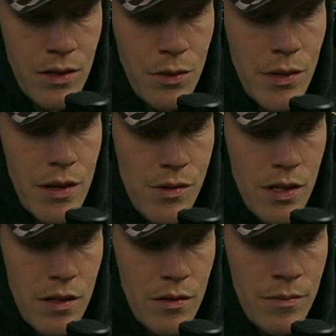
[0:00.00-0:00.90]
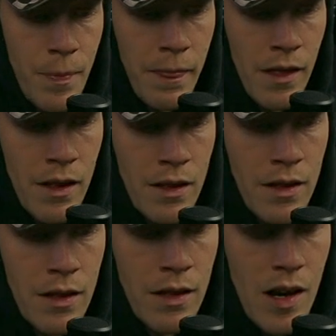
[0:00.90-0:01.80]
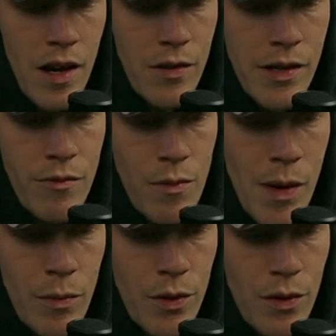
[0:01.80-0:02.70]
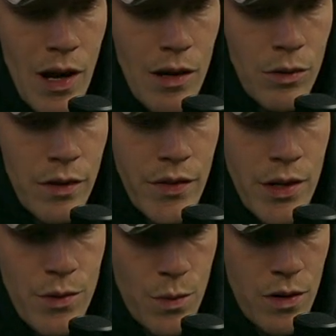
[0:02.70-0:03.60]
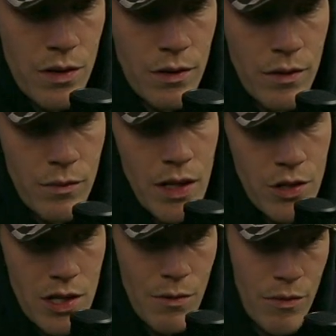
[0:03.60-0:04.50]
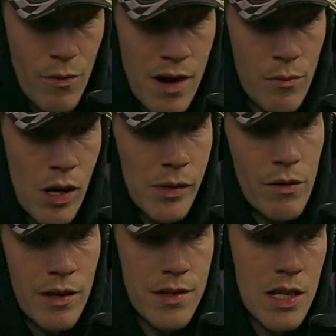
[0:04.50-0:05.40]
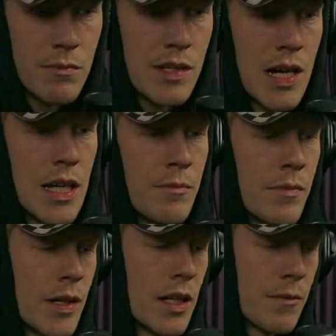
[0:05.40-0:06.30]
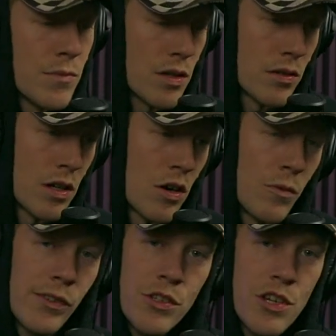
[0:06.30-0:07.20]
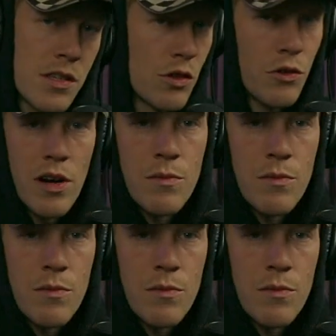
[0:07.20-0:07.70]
2 years ago. I don't even remember how old the videos were that she did with Ren. Probably around the same time. So, you know, hopefully she's still